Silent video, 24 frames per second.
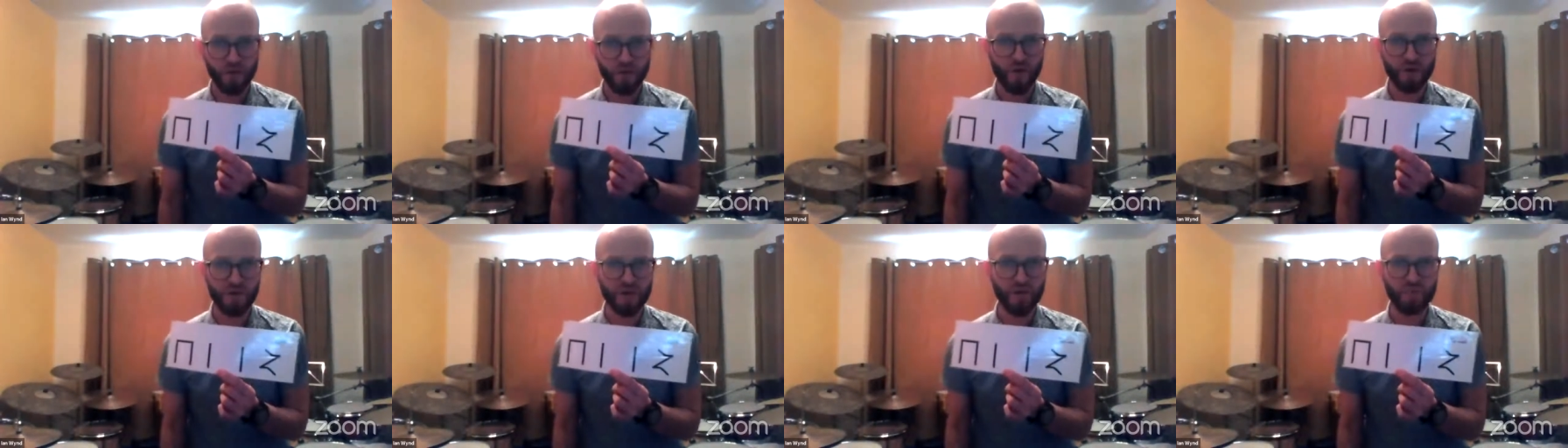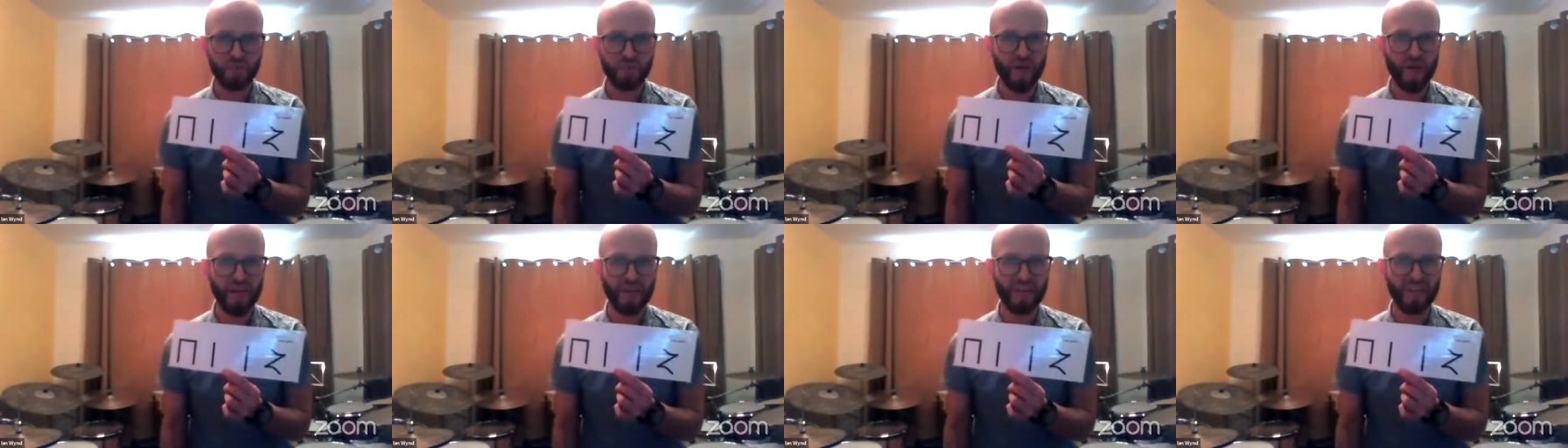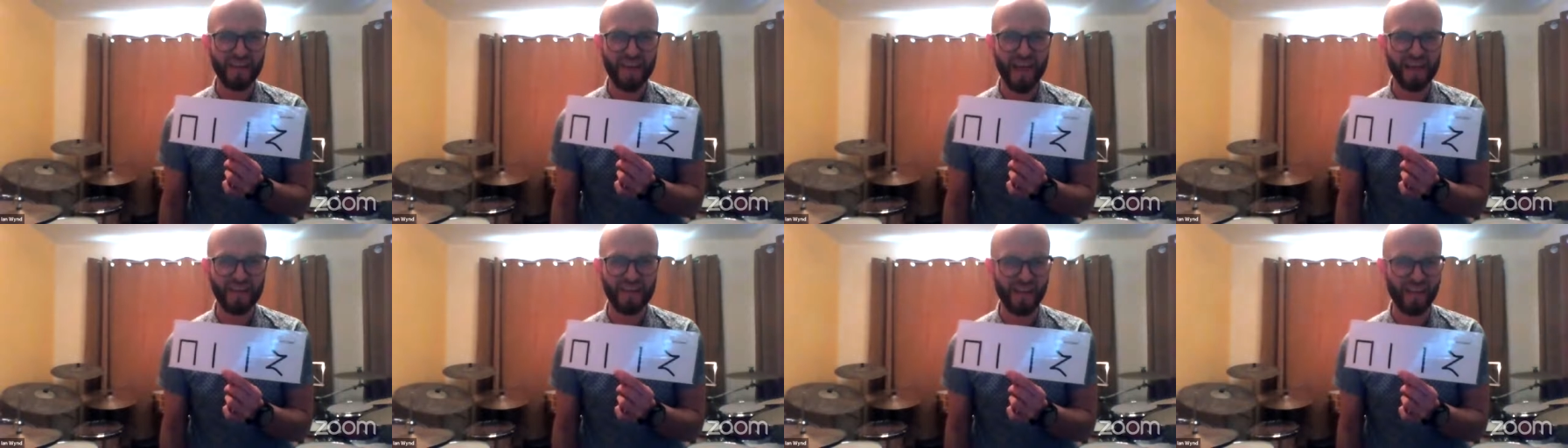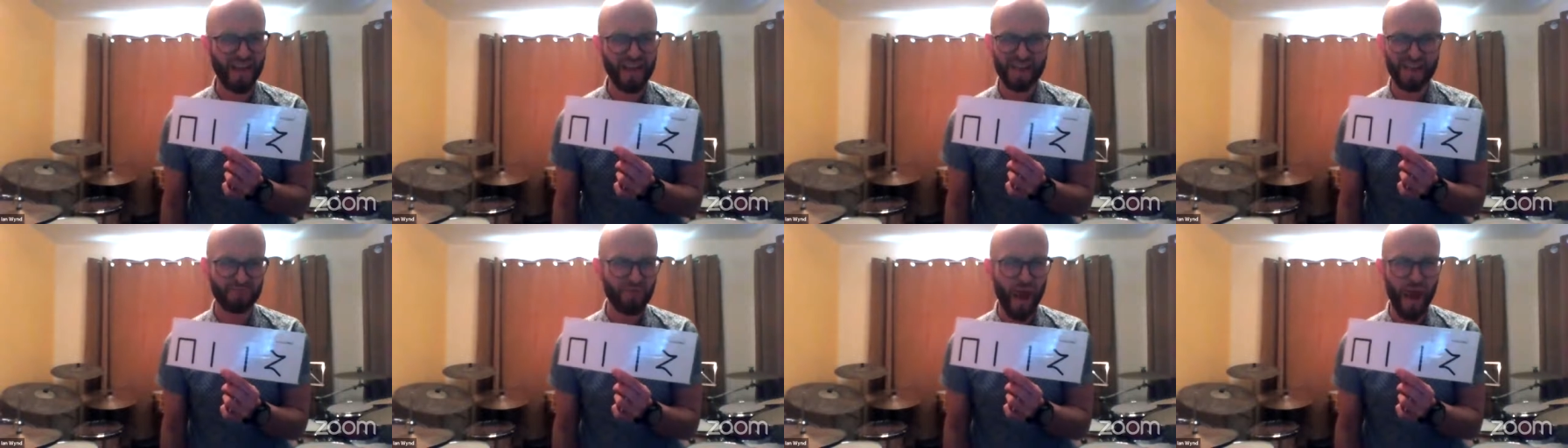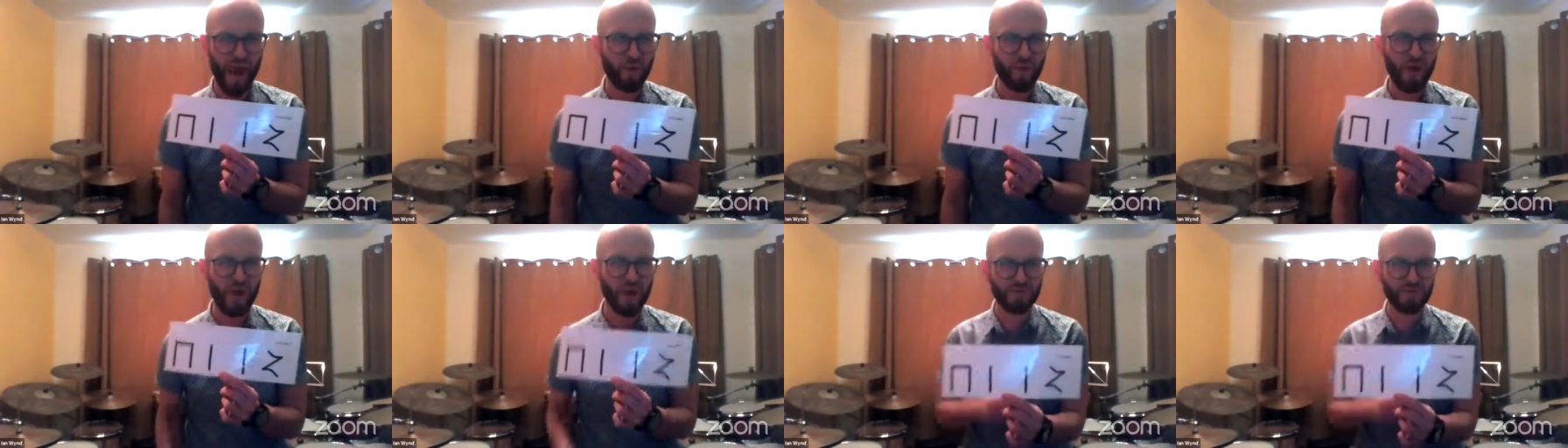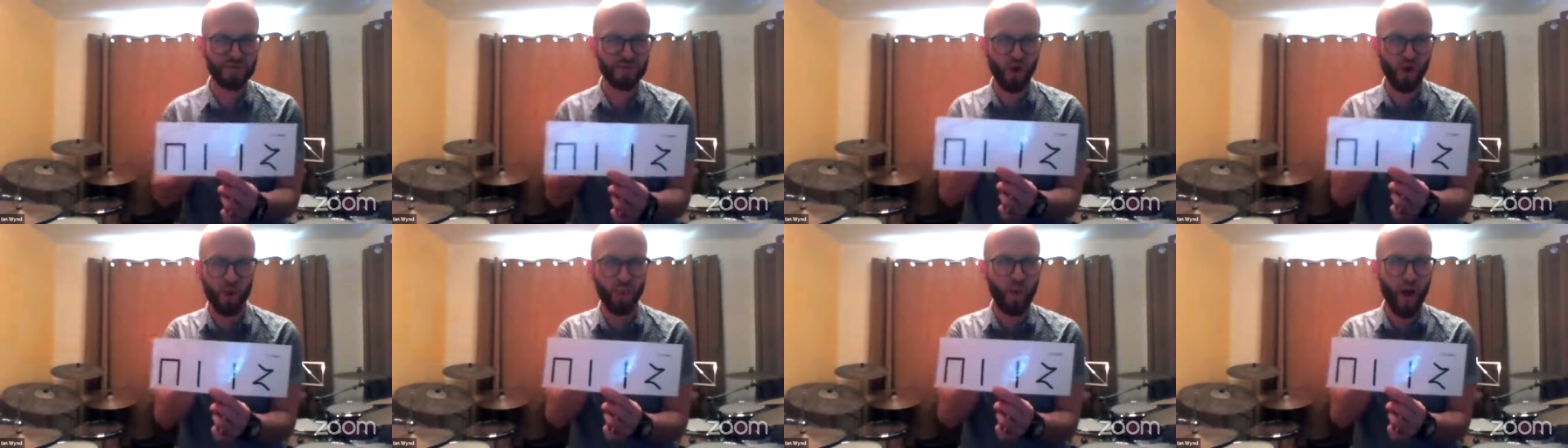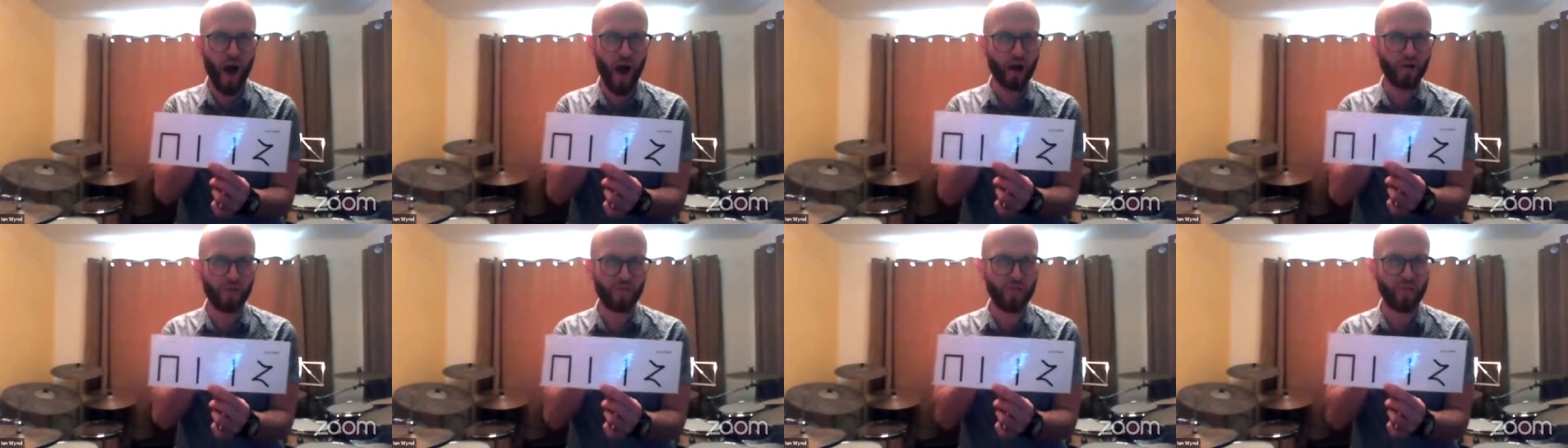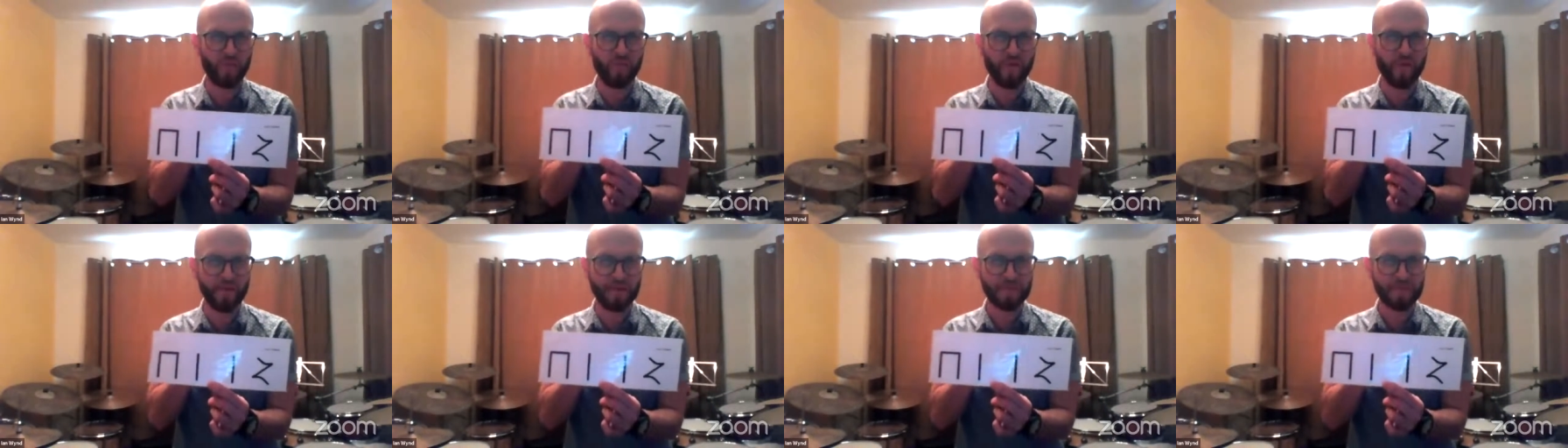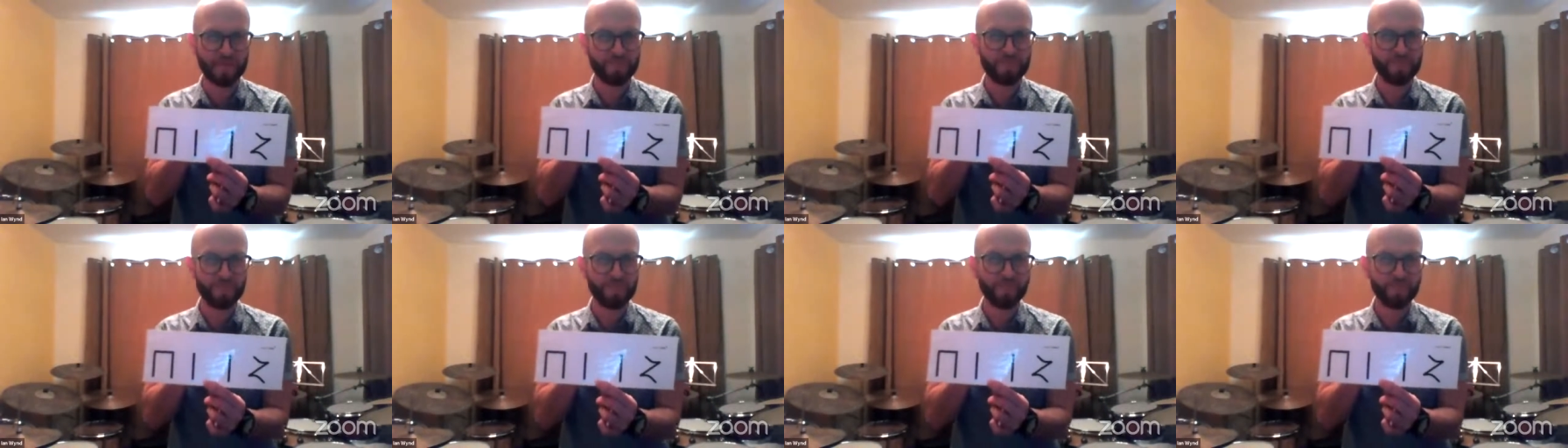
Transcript: crotchet bit at the end. That's my way of sort of marking the beat.